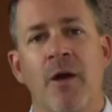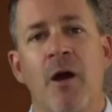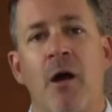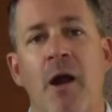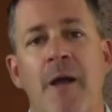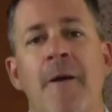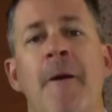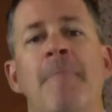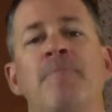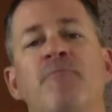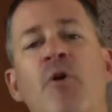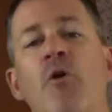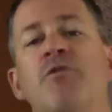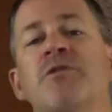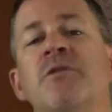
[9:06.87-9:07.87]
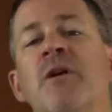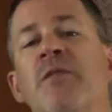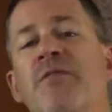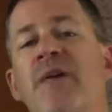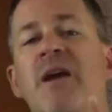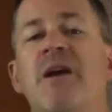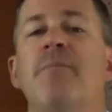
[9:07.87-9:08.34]
All right, folks,
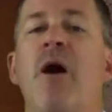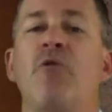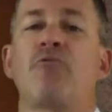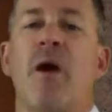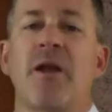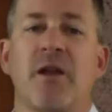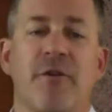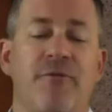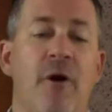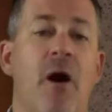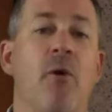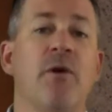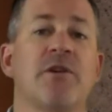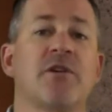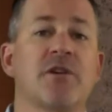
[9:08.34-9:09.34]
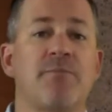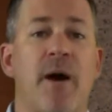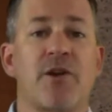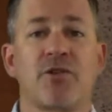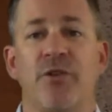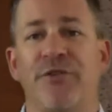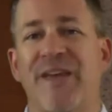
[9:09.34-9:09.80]
think about running a fall-winter
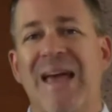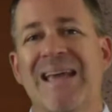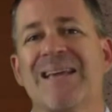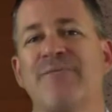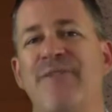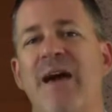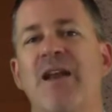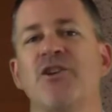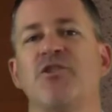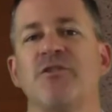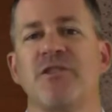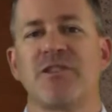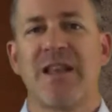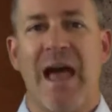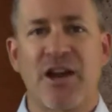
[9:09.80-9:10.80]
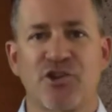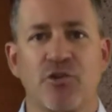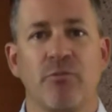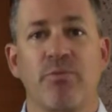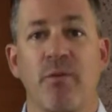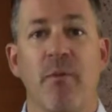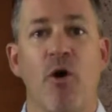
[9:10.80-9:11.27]
special. Take advantage of this
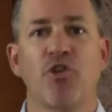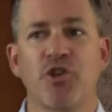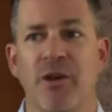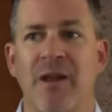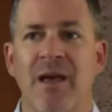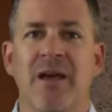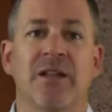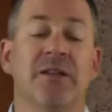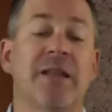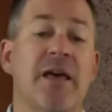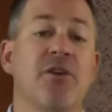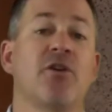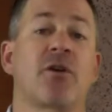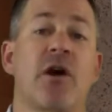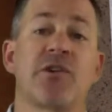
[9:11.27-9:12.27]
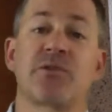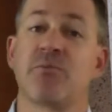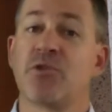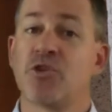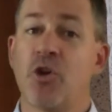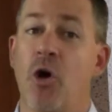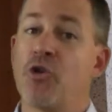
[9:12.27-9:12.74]
national promotion. Let your
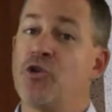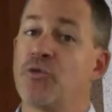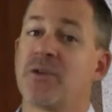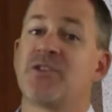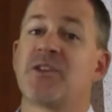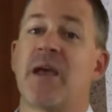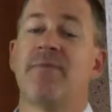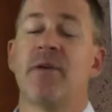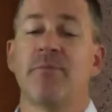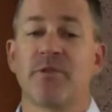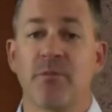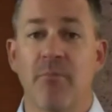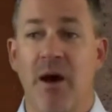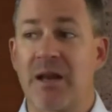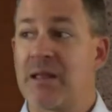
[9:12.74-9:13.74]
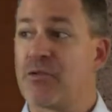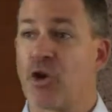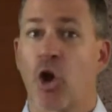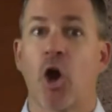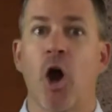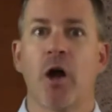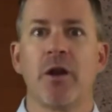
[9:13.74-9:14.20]
customers know you can save them some money.
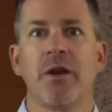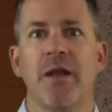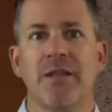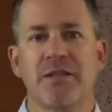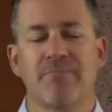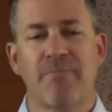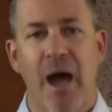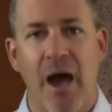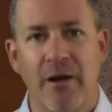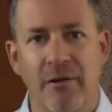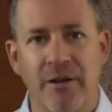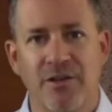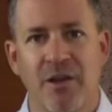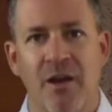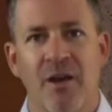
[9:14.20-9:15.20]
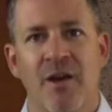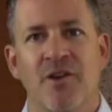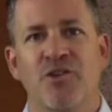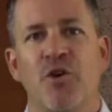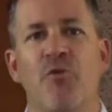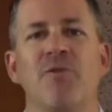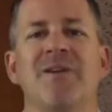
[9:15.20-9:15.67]
They're going to need some batteries.
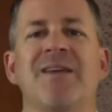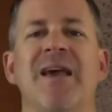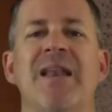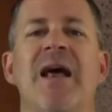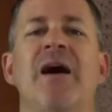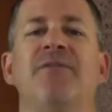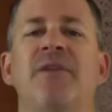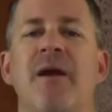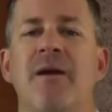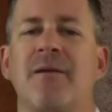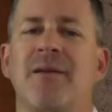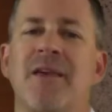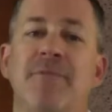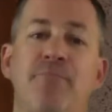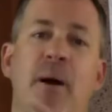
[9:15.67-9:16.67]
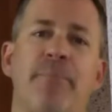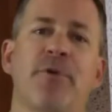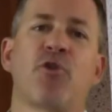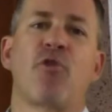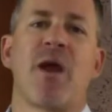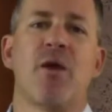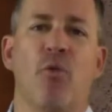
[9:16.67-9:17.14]
So get out there, keep up
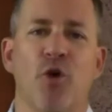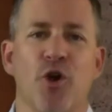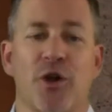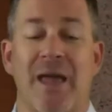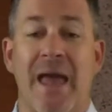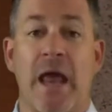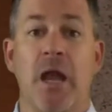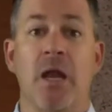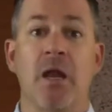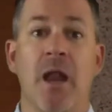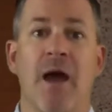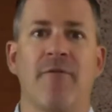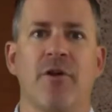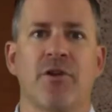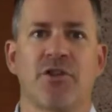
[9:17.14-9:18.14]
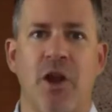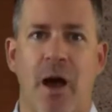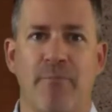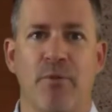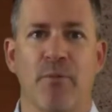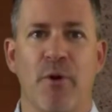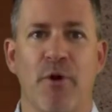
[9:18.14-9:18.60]
the great work, and never
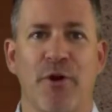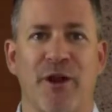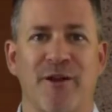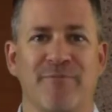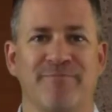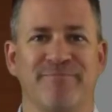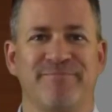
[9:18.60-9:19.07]
stop promoting.